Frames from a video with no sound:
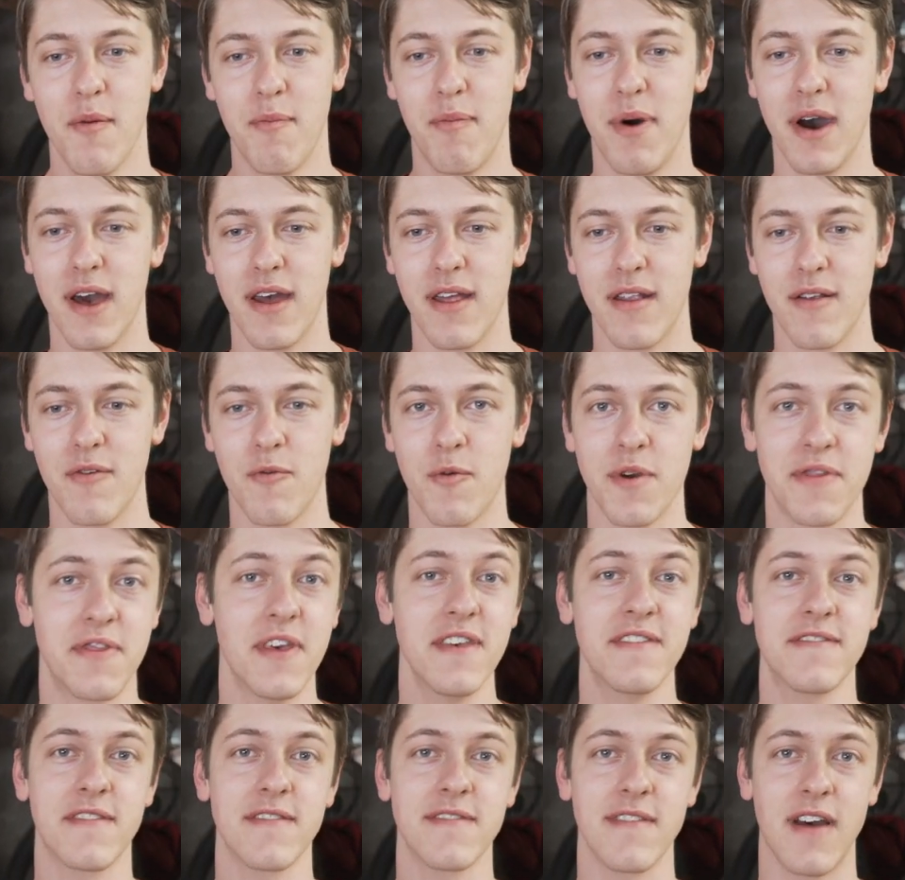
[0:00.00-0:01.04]
But with
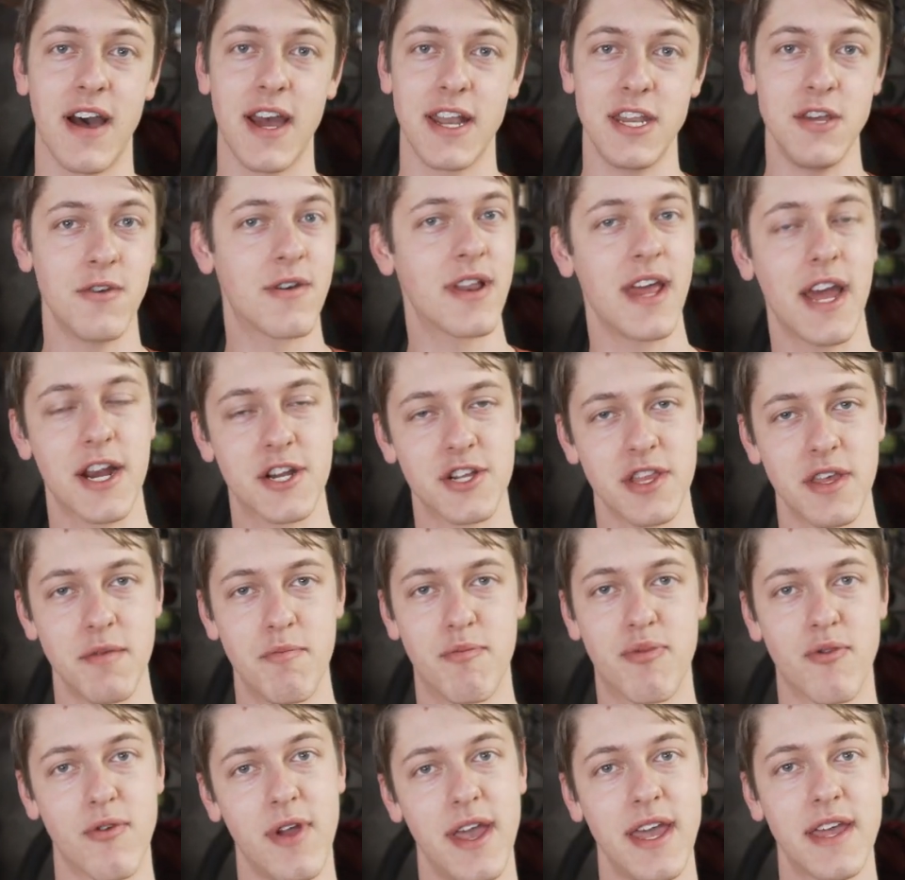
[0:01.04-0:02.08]
this design, you can actually
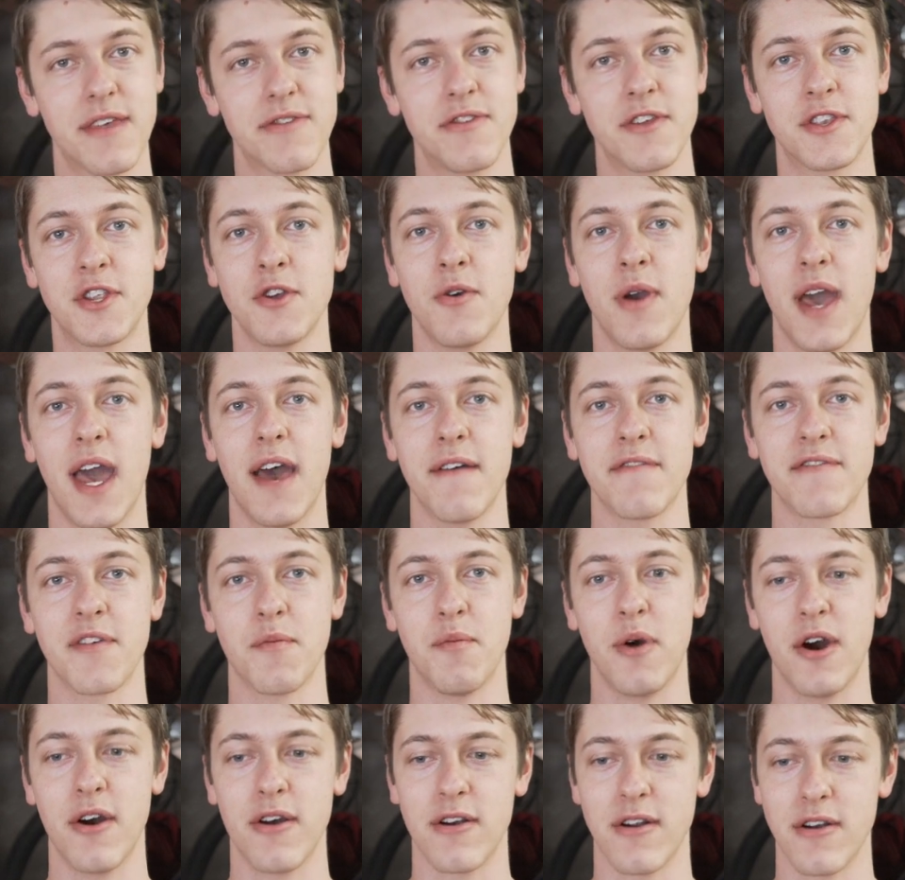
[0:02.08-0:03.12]
break the two halves
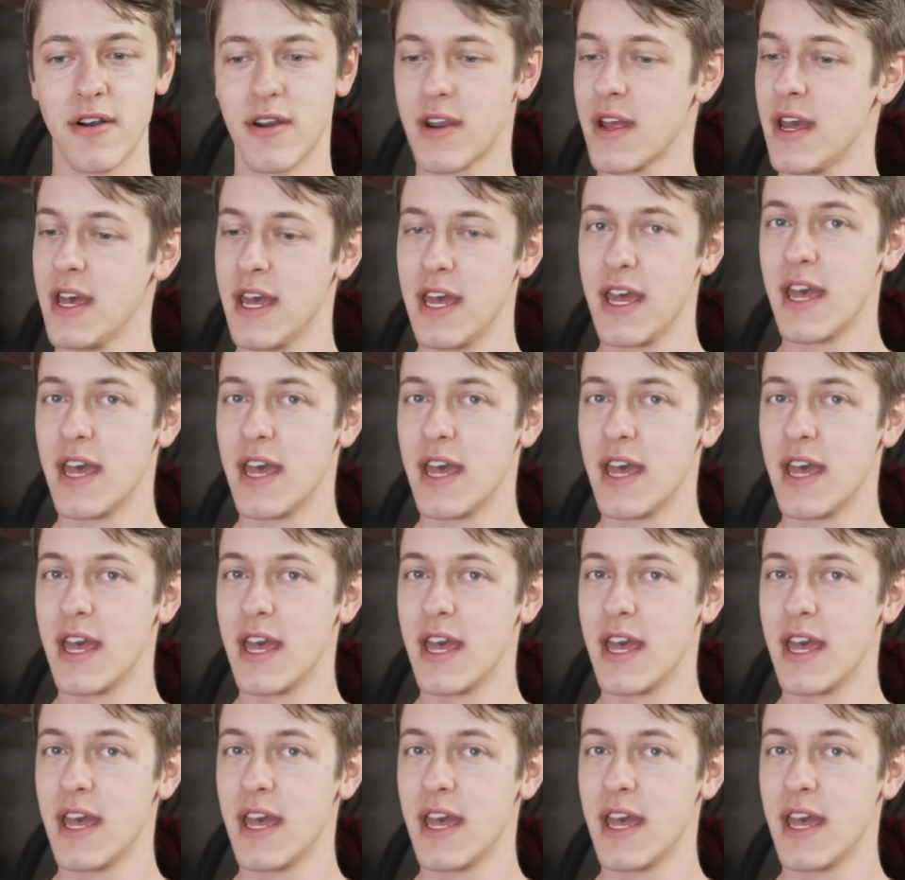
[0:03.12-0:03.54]
apart.